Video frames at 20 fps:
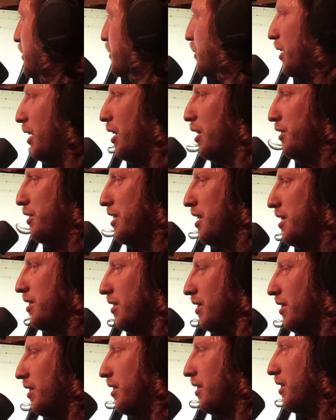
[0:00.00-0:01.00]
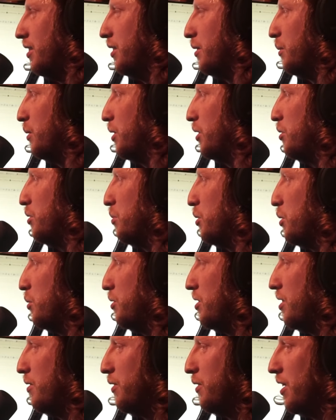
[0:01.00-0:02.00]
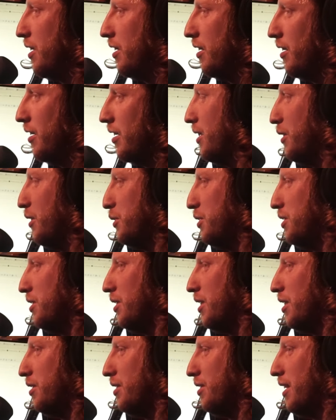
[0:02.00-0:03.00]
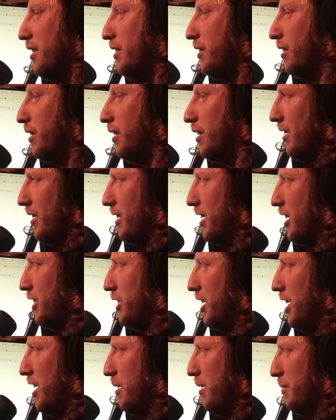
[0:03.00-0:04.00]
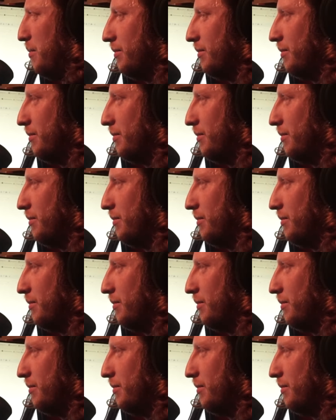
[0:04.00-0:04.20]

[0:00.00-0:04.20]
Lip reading: We got a lot done. We've got some cool stuff done. I'll see you guys later. Catch you later.